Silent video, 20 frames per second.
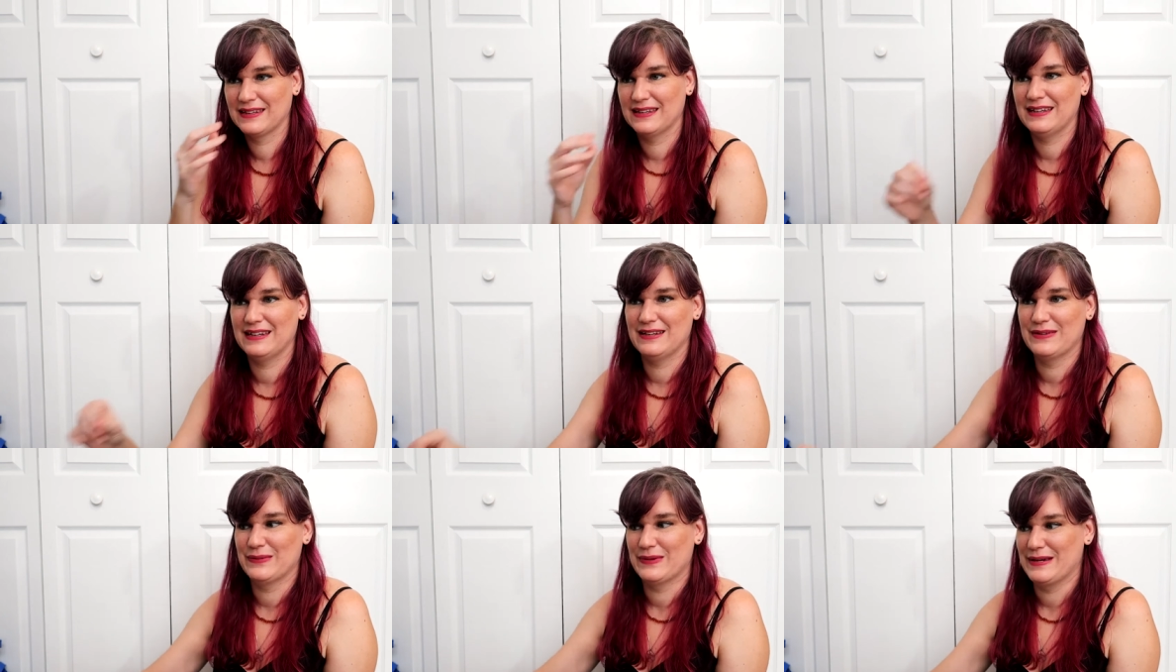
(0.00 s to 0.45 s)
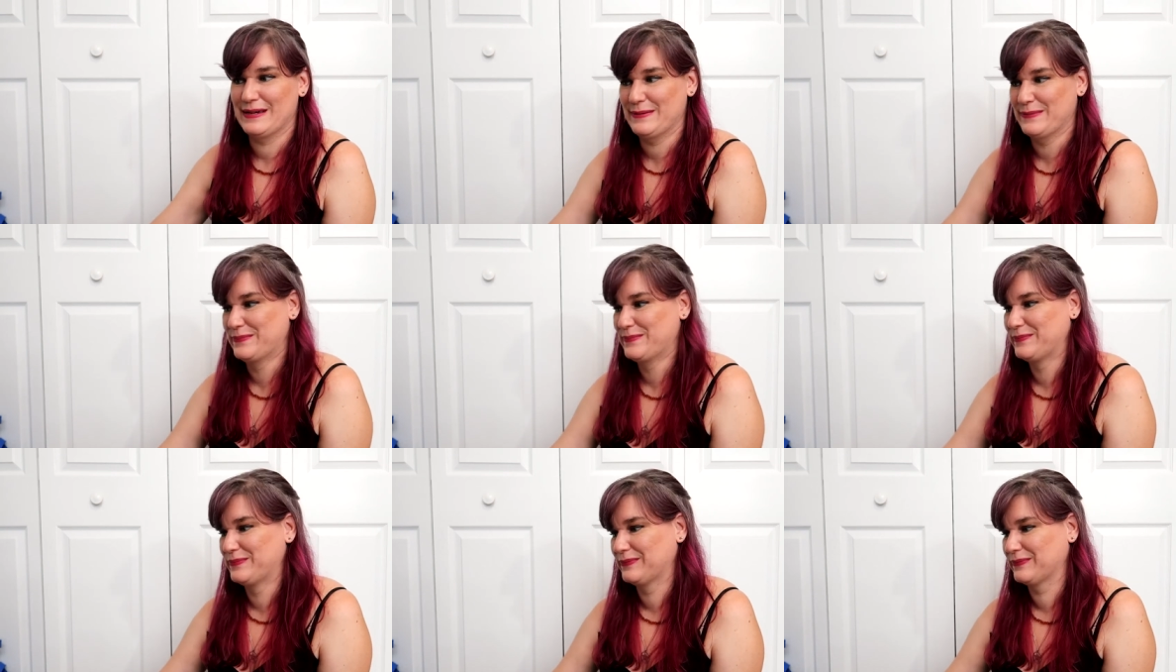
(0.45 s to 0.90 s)
Anyway,
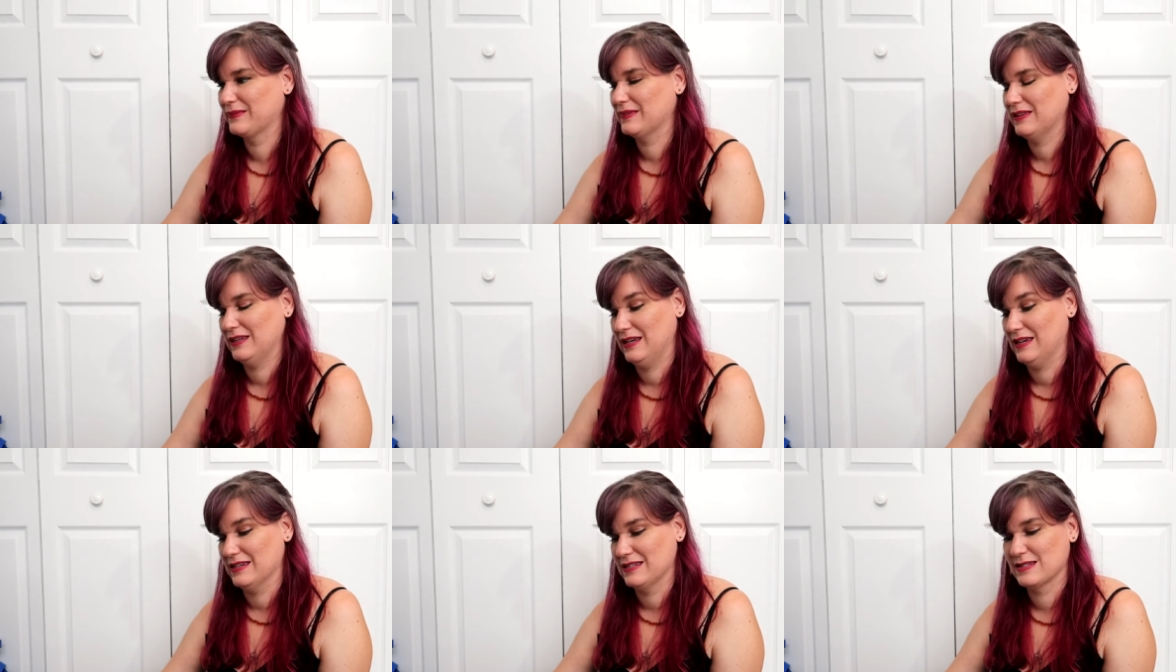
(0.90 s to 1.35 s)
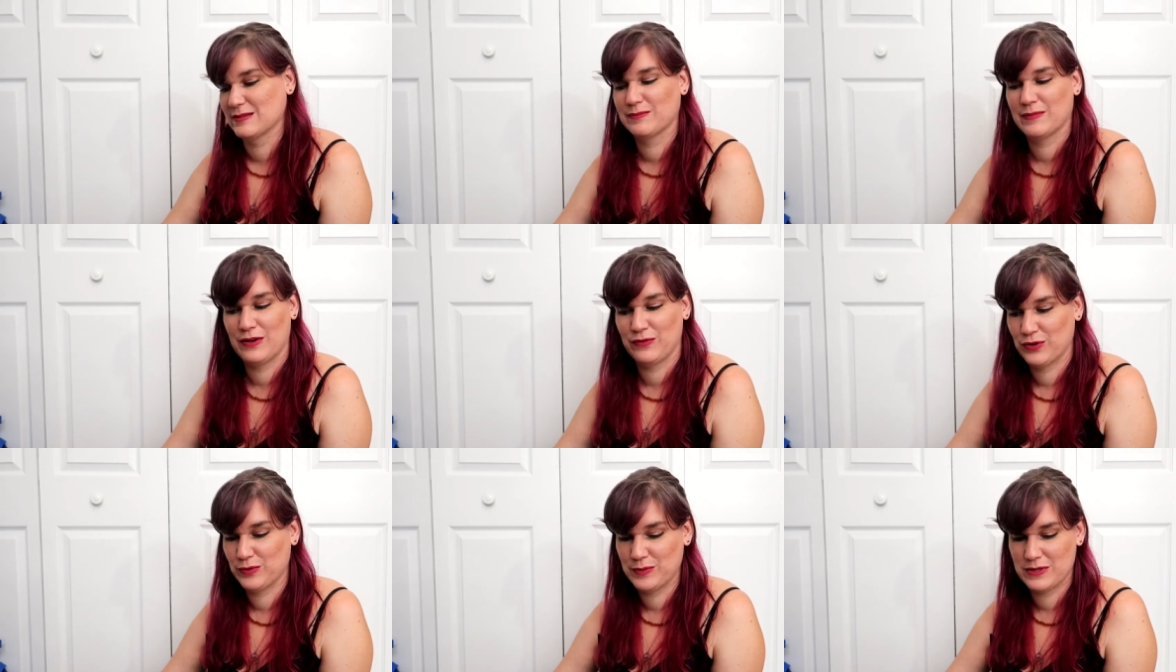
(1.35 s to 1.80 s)
yes,
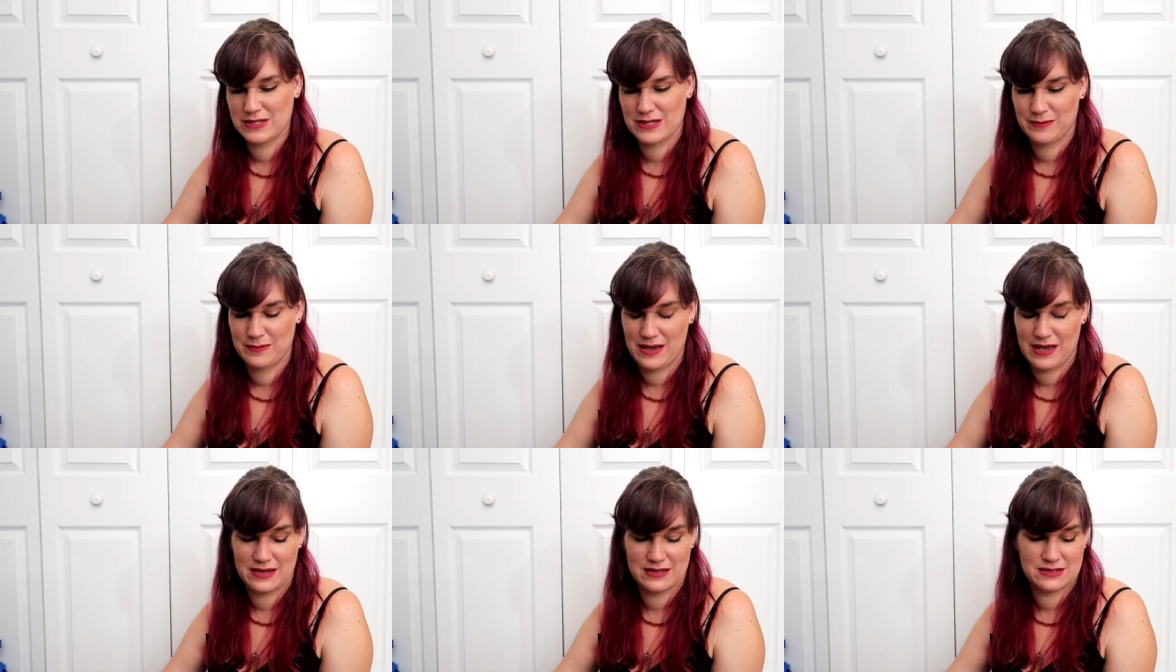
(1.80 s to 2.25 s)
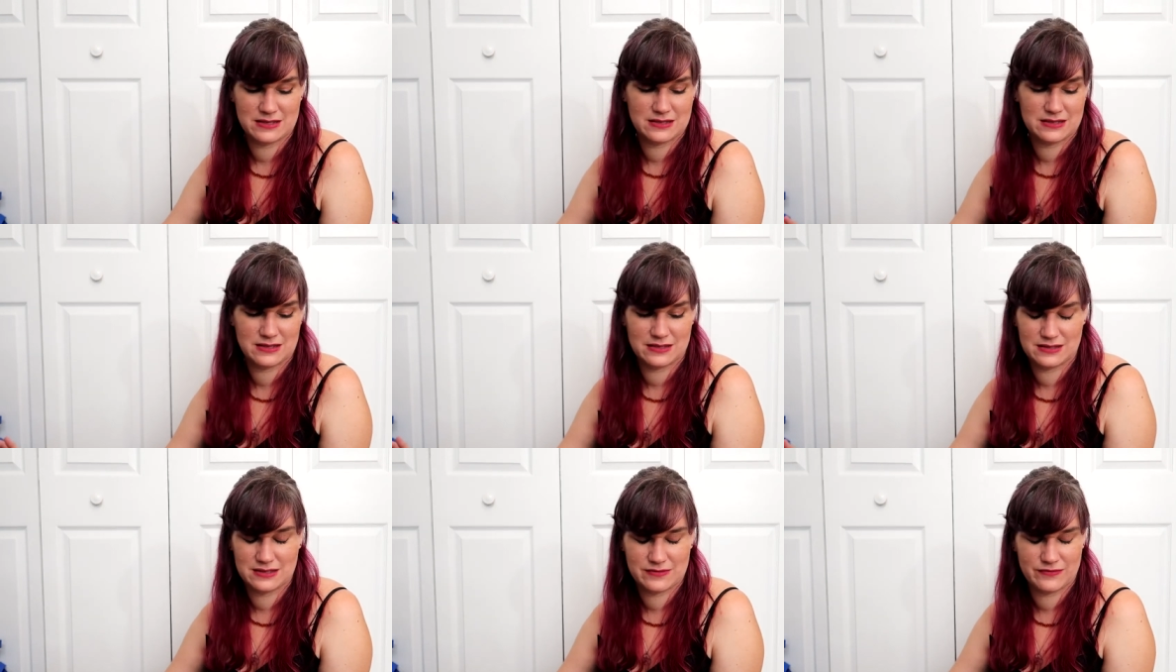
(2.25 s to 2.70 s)
my room is a mess.
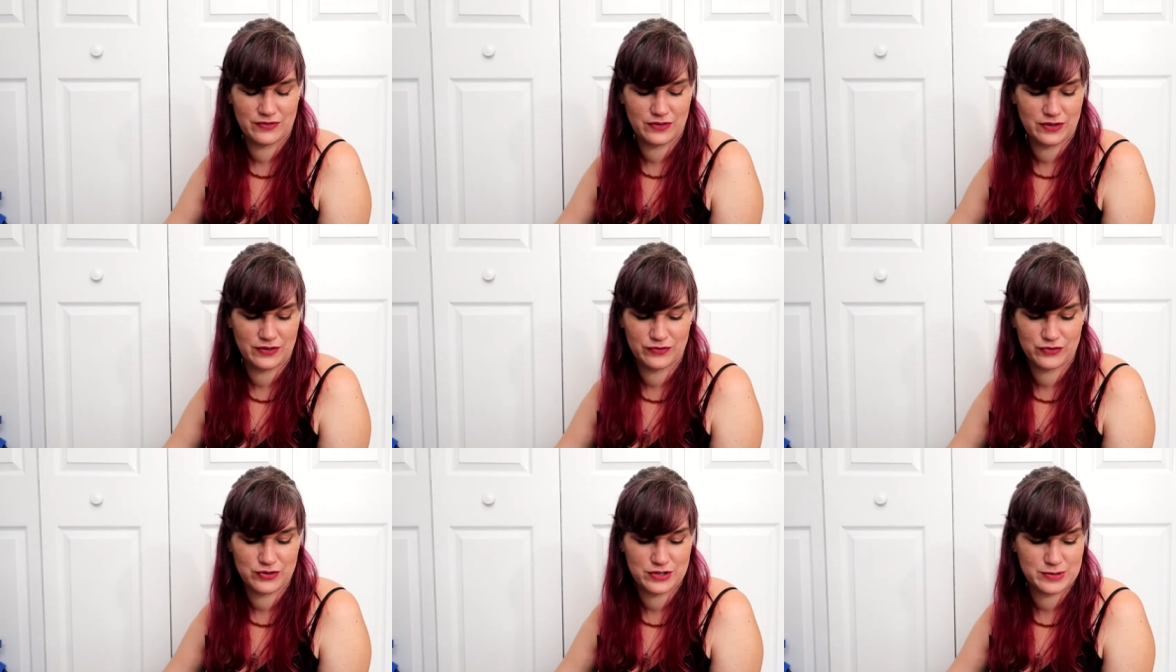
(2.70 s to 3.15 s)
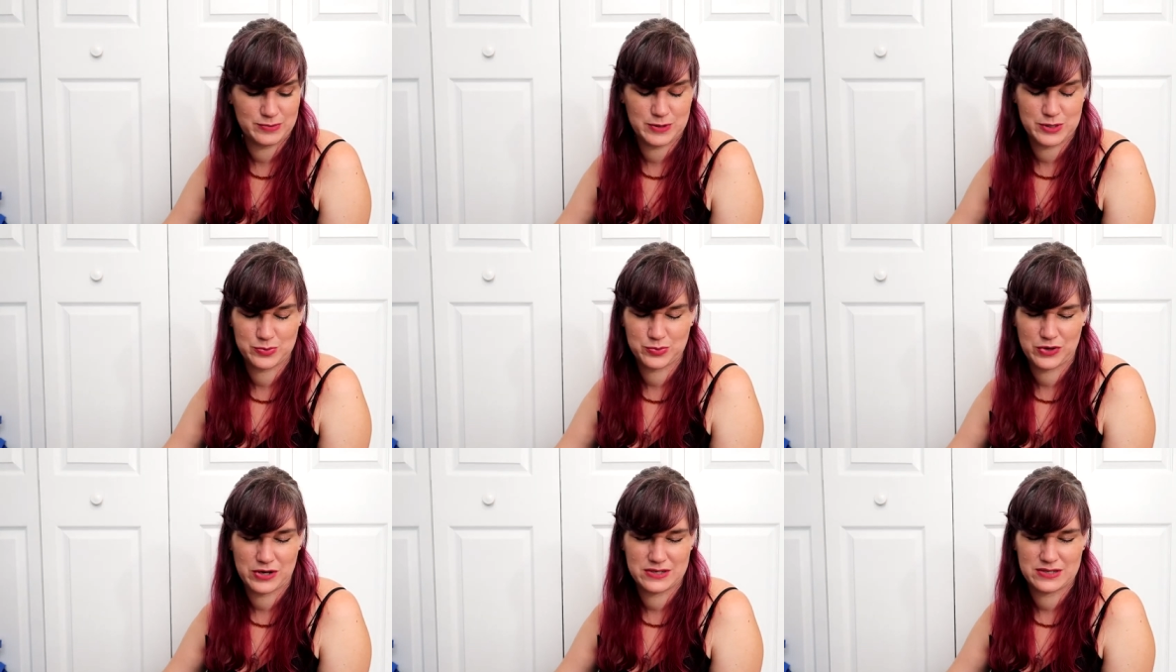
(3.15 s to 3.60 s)
It's full of Christmas
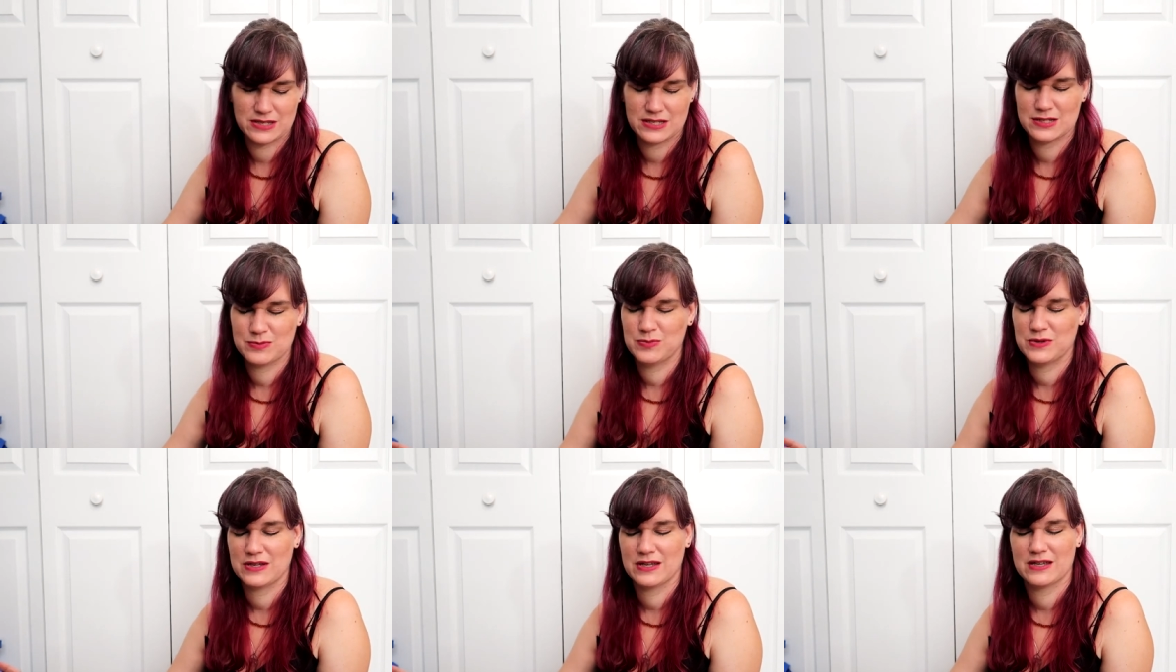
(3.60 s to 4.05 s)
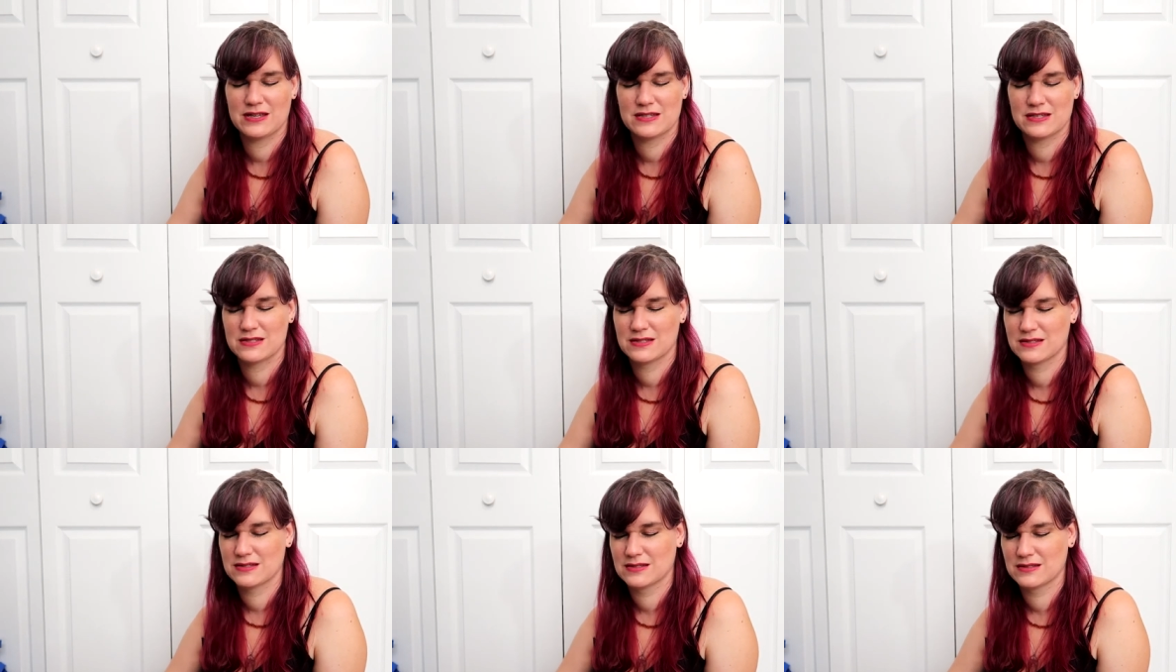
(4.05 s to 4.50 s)
presents
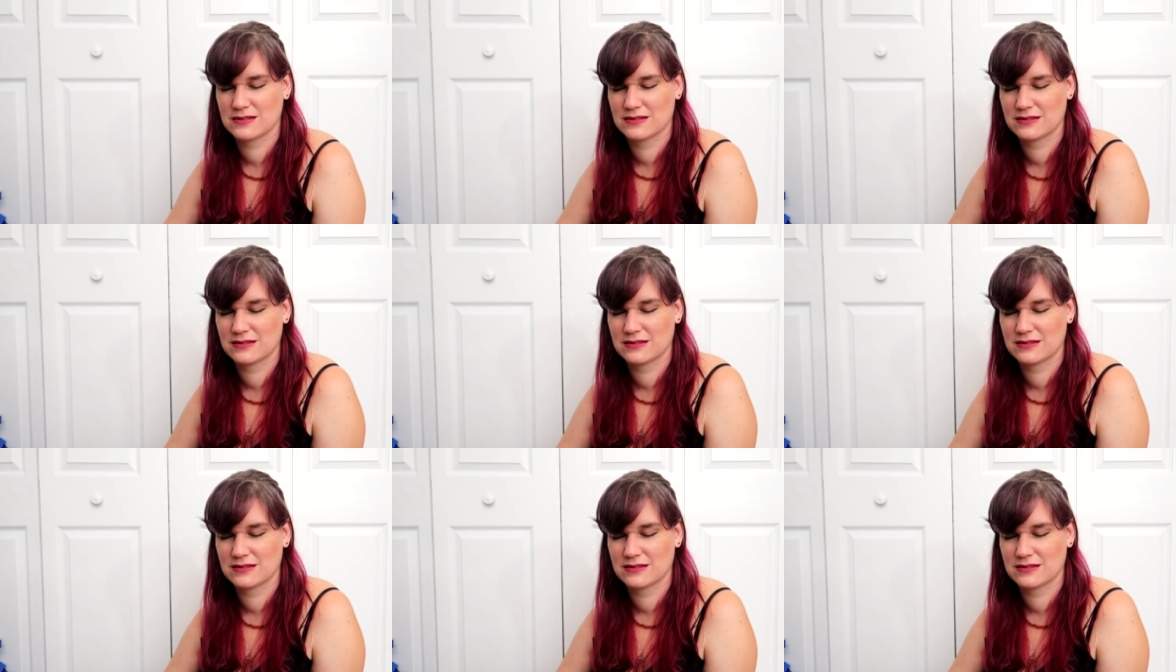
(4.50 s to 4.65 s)
because